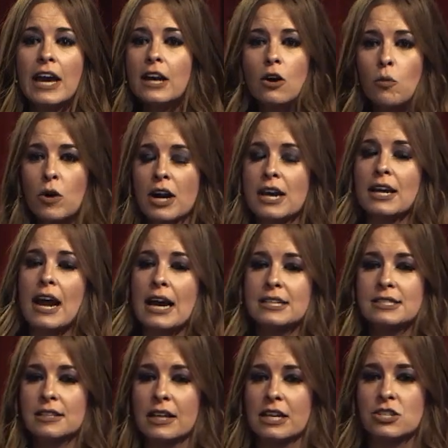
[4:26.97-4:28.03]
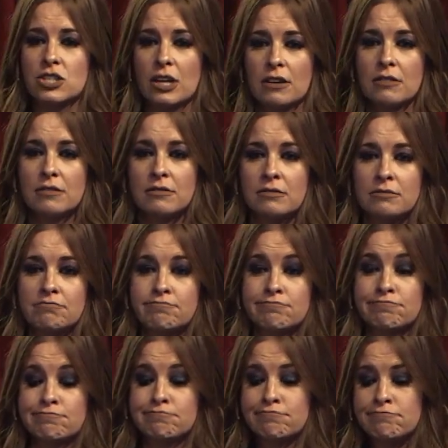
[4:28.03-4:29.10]
don't work in isolation.
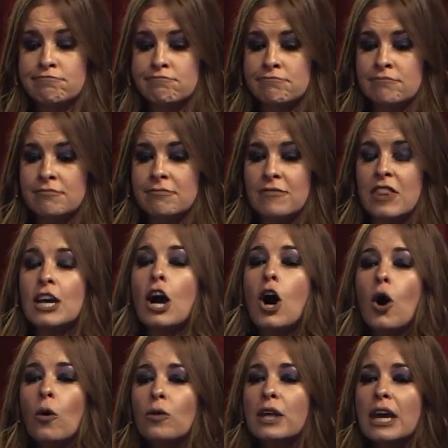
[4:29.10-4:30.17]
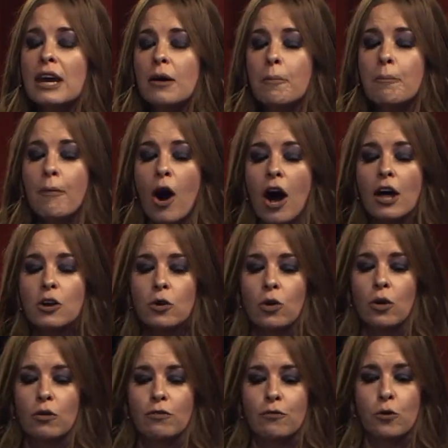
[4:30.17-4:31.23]
The only
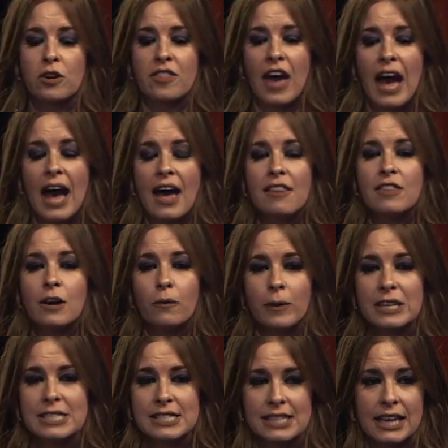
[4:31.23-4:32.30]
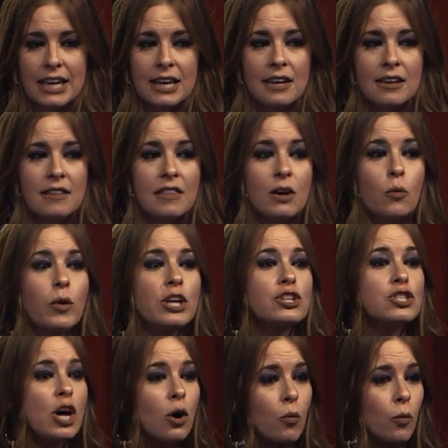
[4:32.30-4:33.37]
model for that we see that we
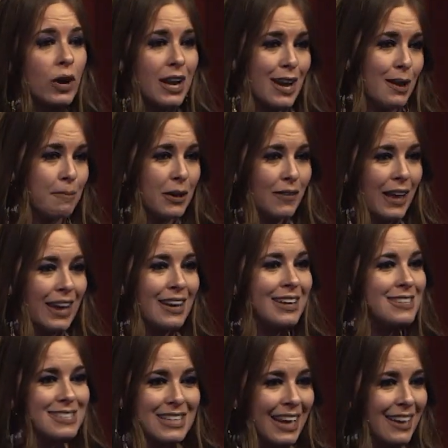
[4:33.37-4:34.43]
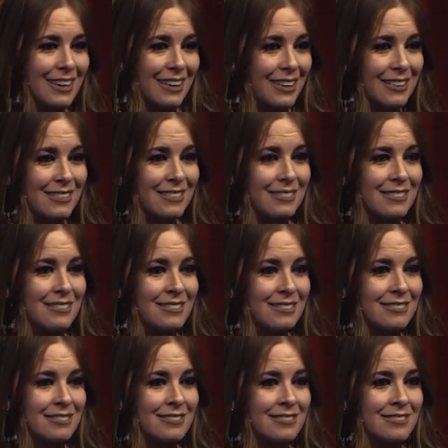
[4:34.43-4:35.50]
don't want to emulate is Satan,
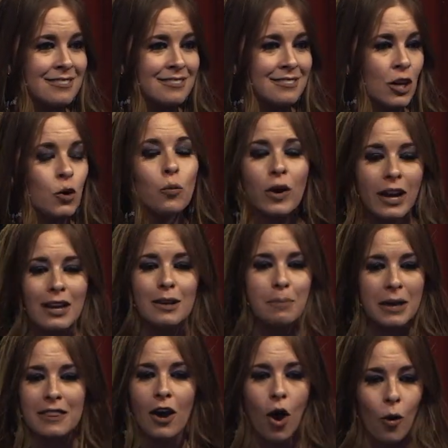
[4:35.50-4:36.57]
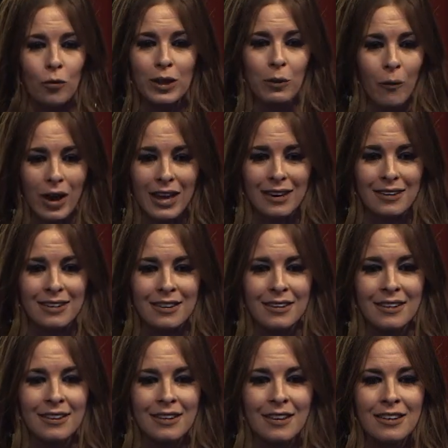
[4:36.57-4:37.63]
who wanted to be the only one.
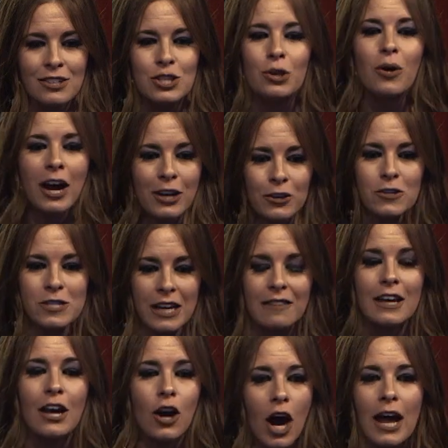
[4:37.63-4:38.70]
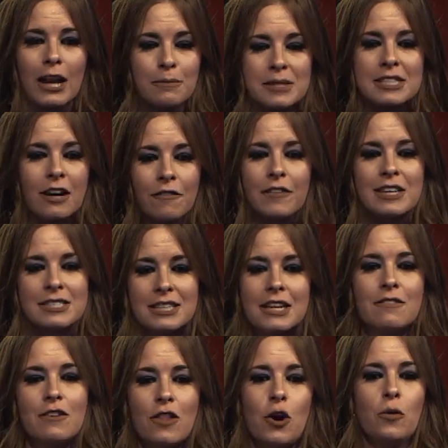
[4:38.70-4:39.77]
Yeah. Do you understand that God himself isn't
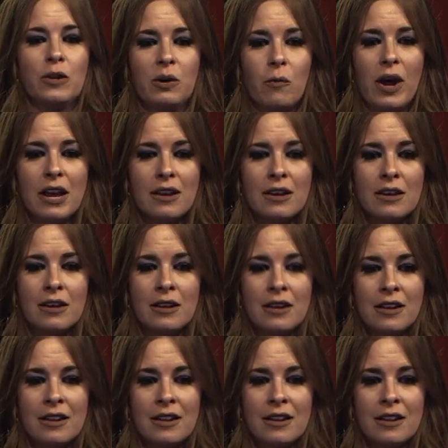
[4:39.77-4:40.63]
even the only one? Yeah.